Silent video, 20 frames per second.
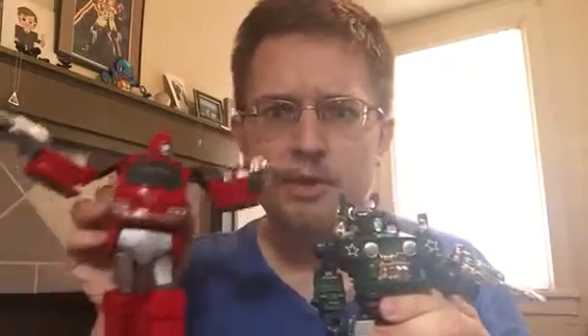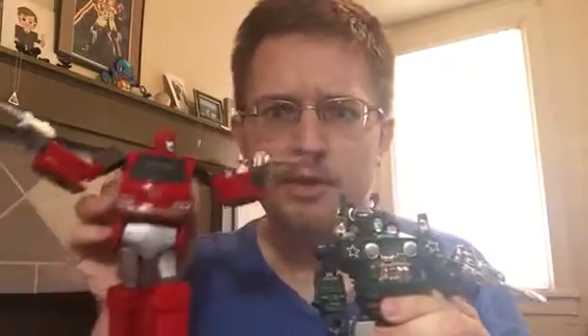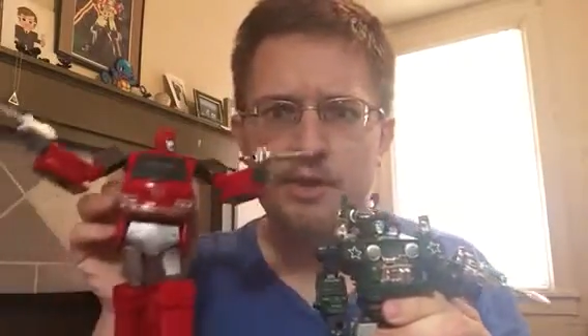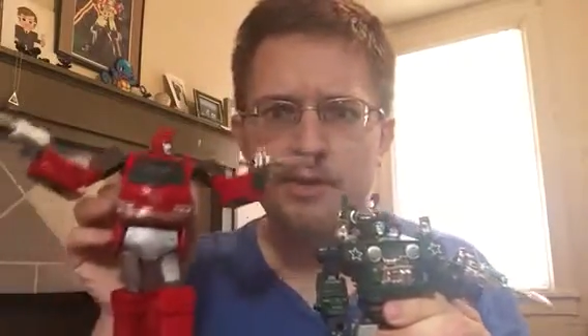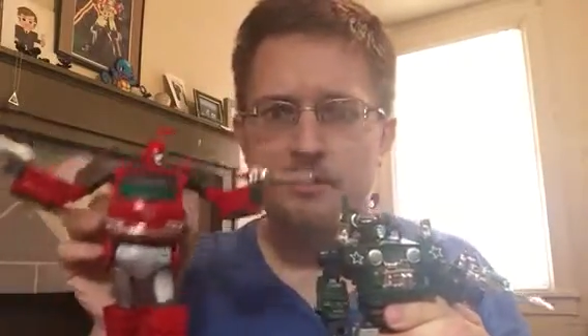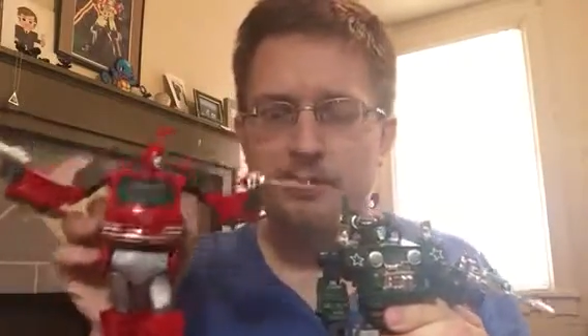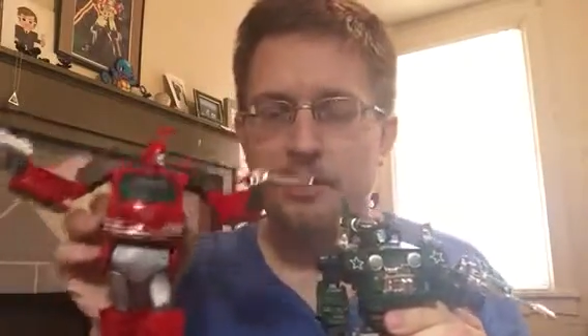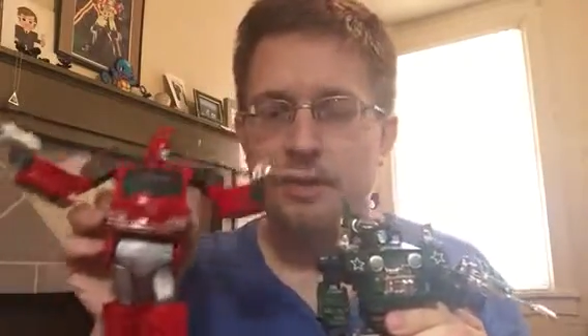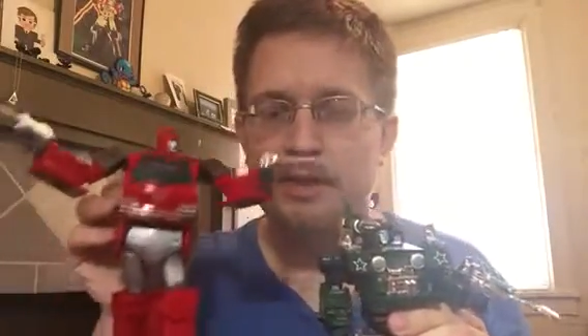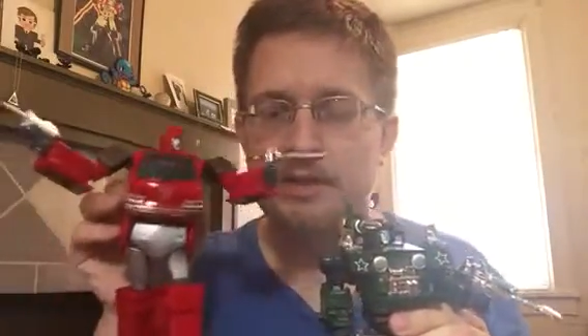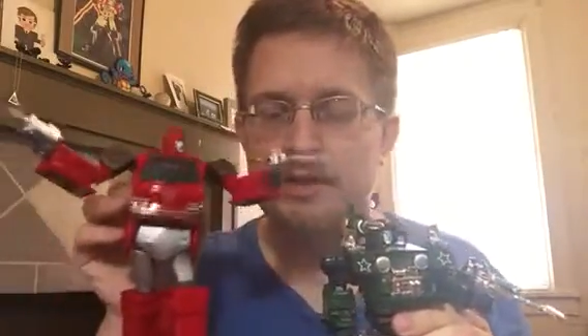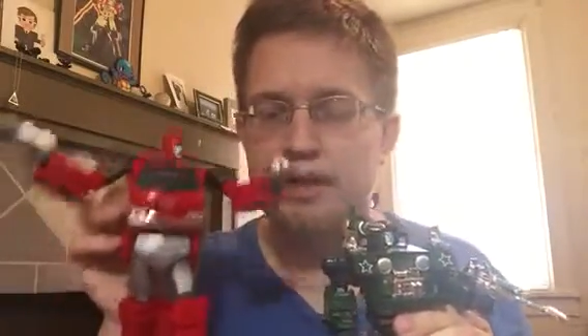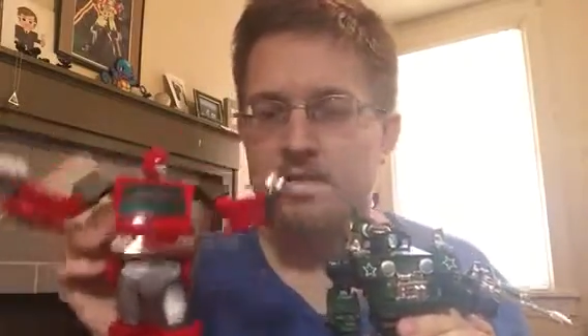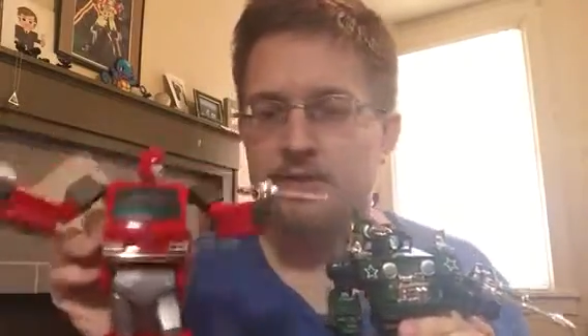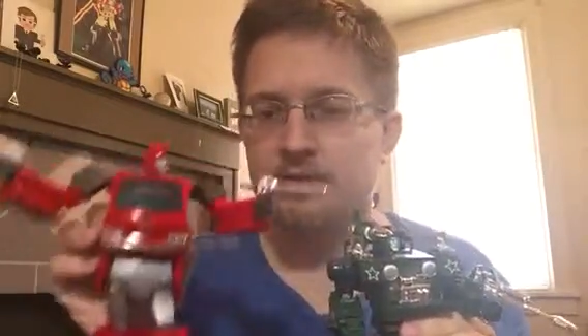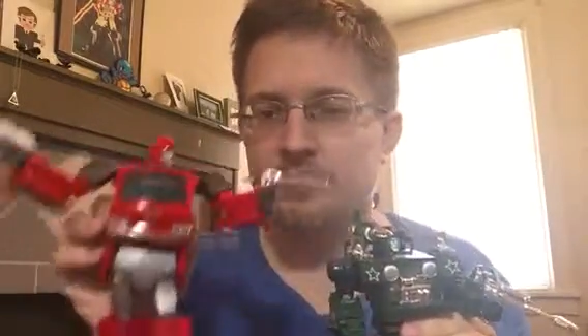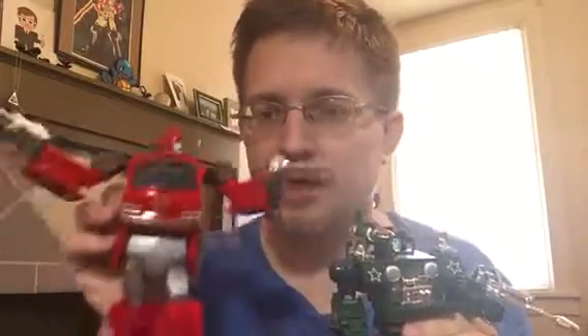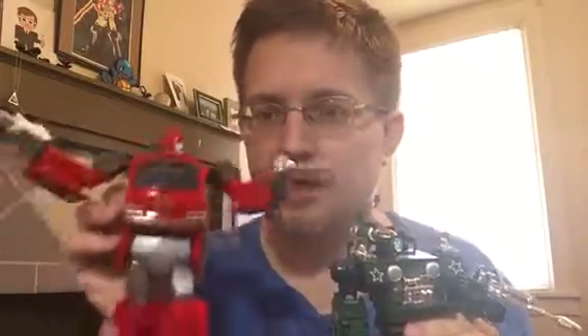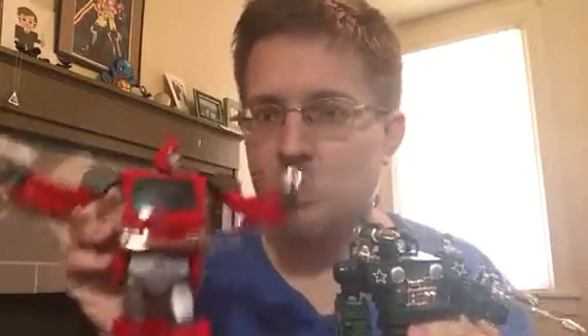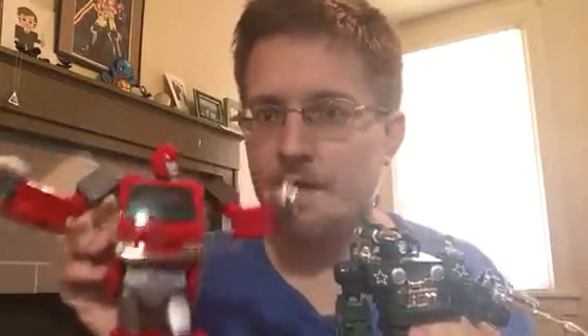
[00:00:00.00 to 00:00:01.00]
level
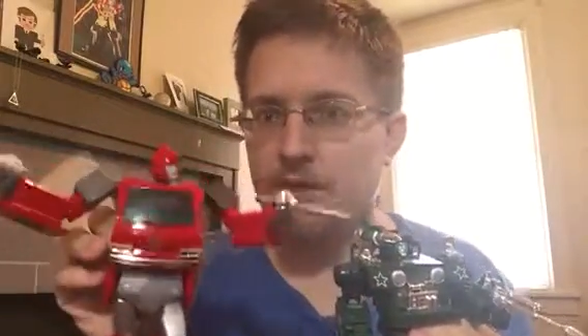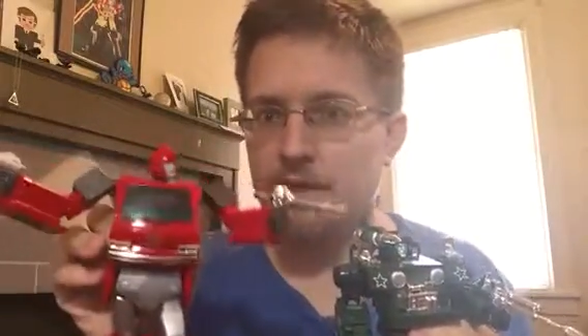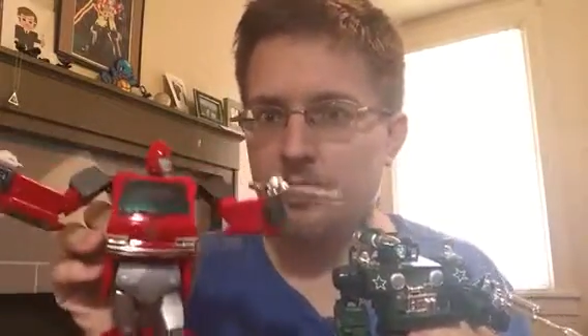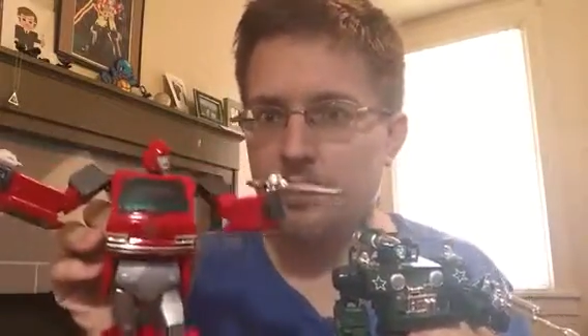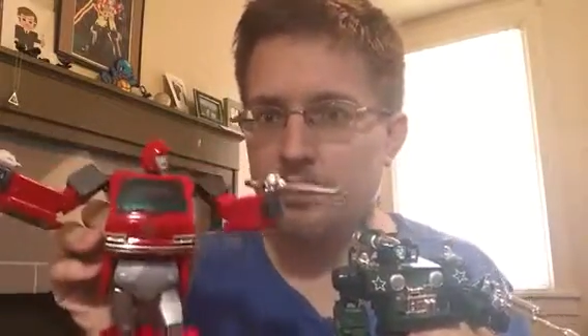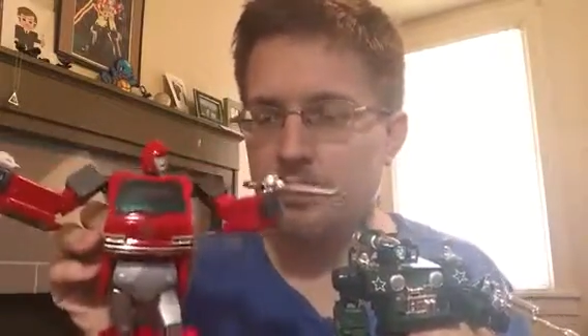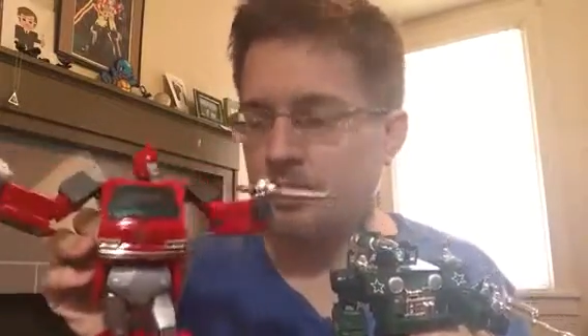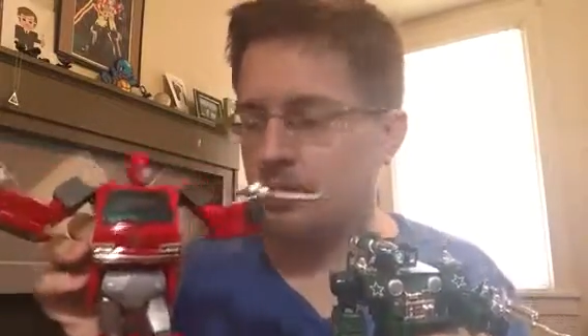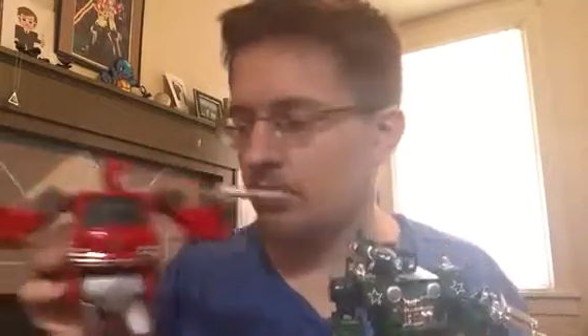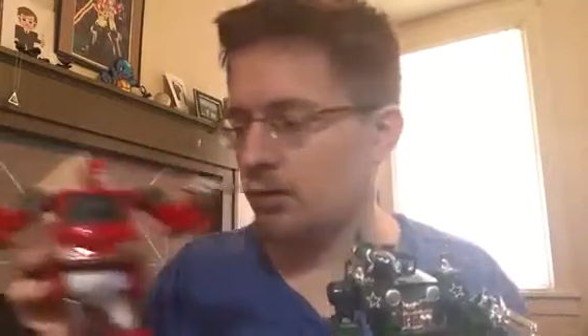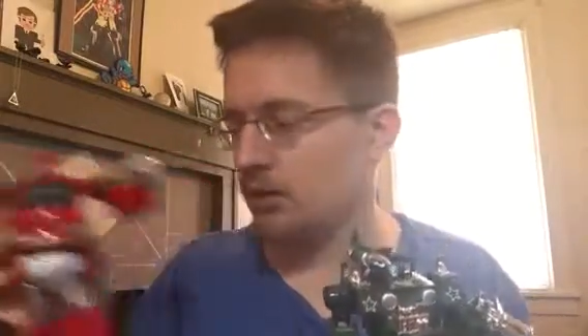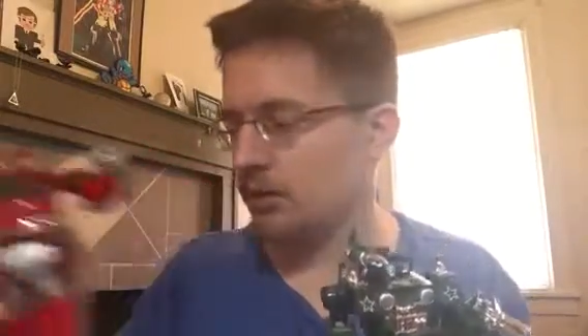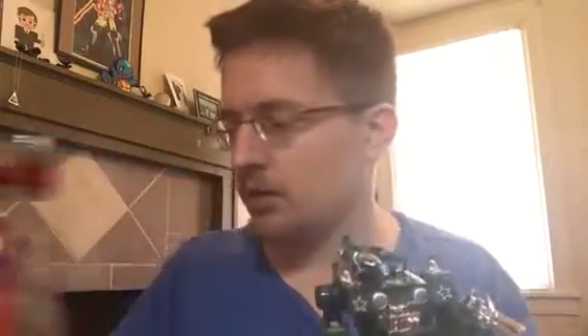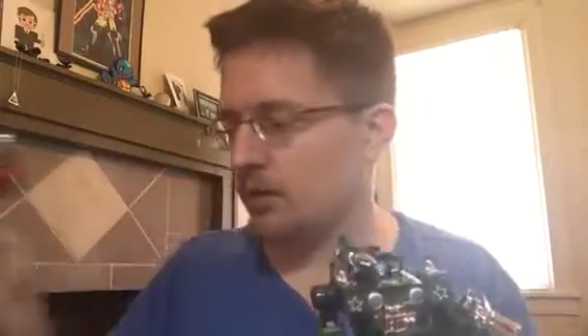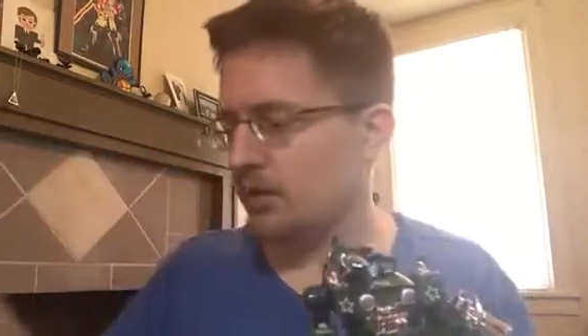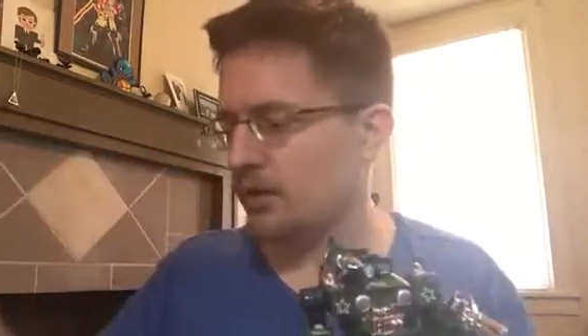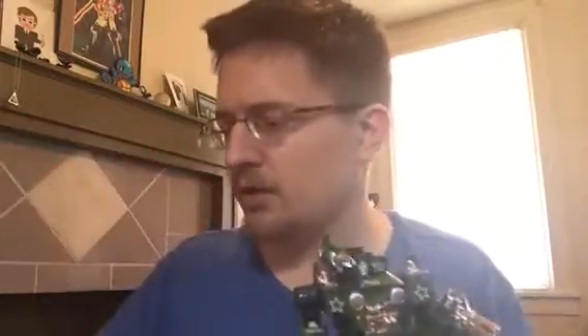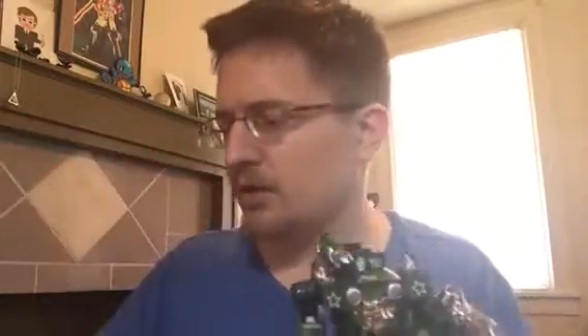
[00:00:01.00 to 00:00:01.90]
against Ironhide here,